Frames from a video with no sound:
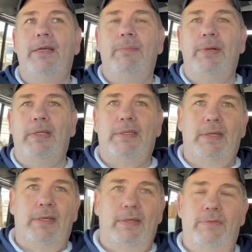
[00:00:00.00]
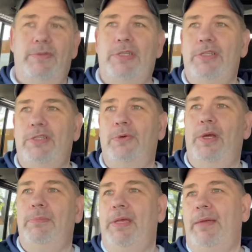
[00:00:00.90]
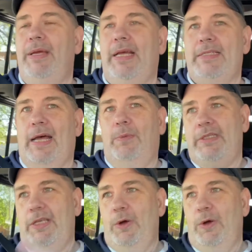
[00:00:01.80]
But uh, she's suing me because I was the